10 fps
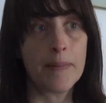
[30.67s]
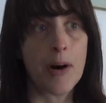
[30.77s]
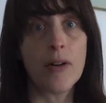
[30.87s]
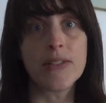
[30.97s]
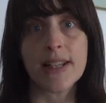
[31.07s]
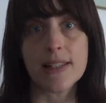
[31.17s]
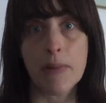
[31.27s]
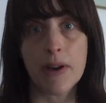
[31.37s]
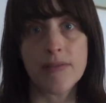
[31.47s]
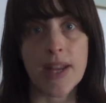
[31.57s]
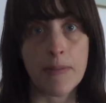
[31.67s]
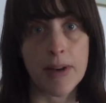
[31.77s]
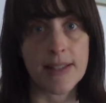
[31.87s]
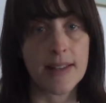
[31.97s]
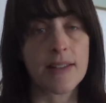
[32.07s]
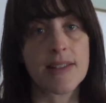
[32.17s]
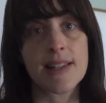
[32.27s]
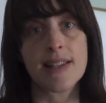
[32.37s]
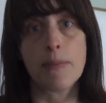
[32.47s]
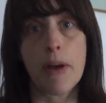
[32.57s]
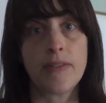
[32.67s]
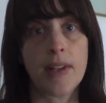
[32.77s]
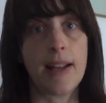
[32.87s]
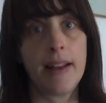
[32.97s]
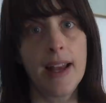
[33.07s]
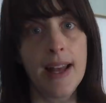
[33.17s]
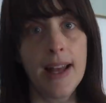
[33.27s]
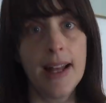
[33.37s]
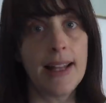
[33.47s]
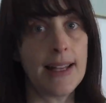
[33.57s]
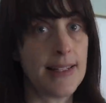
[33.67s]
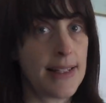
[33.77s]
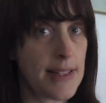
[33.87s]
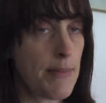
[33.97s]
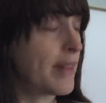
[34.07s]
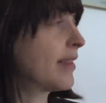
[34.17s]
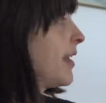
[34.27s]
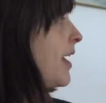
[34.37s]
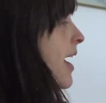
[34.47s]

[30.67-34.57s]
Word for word: part of Dan's birthday present because it's his birthday later this month